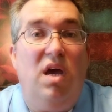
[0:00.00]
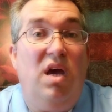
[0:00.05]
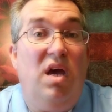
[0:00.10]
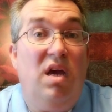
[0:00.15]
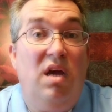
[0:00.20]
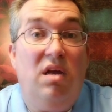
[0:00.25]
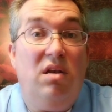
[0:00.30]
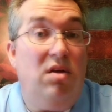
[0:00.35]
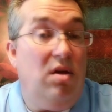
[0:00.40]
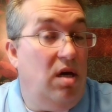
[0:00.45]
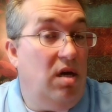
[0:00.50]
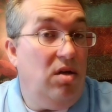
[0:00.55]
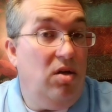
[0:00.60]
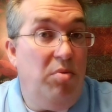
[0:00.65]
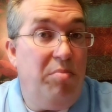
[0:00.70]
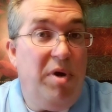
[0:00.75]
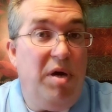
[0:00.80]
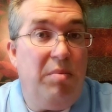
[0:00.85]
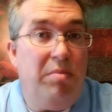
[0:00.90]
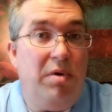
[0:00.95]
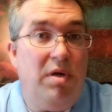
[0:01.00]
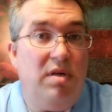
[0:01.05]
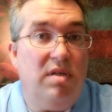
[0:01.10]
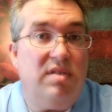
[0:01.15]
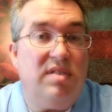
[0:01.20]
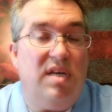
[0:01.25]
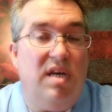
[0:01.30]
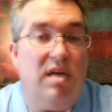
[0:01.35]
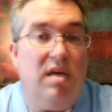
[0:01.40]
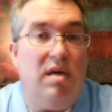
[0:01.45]
you may
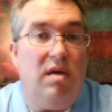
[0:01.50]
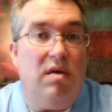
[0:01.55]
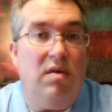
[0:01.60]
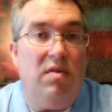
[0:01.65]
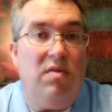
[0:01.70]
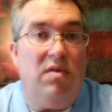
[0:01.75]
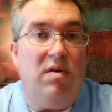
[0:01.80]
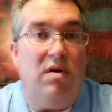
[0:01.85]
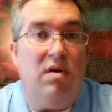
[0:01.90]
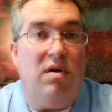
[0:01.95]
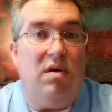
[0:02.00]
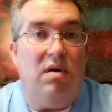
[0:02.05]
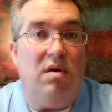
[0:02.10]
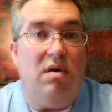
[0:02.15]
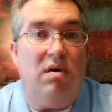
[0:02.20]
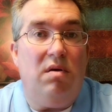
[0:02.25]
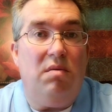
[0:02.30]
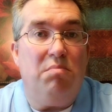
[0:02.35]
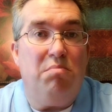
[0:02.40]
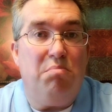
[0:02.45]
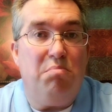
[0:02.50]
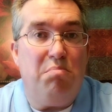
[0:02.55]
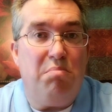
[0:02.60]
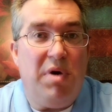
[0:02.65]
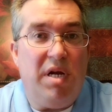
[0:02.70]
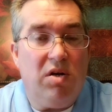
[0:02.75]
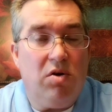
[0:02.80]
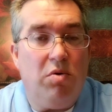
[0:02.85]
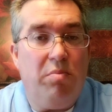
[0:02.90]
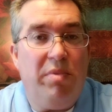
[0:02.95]
be taking the
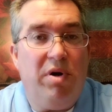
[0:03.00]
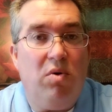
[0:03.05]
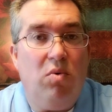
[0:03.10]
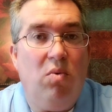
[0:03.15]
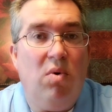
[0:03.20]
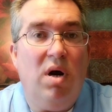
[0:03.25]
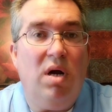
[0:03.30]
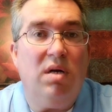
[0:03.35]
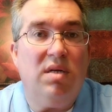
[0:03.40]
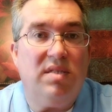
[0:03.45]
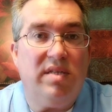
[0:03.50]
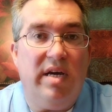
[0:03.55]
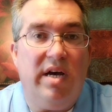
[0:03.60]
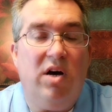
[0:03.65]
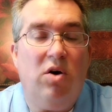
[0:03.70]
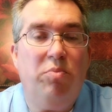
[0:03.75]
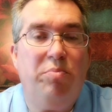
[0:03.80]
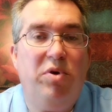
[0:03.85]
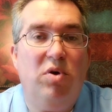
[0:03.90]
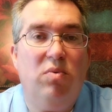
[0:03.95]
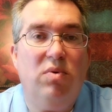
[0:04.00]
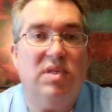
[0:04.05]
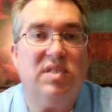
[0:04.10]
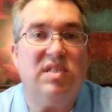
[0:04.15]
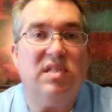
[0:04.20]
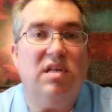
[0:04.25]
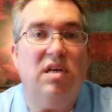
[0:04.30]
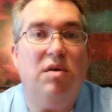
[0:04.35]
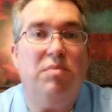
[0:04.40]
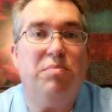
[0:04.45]
medical marijuana to help you with
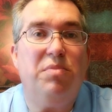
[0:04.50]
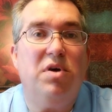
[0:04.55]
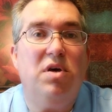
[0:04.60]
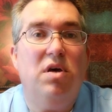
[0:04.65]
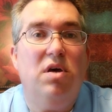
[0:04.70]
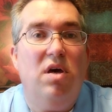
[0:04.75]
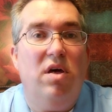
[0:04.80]
sleep,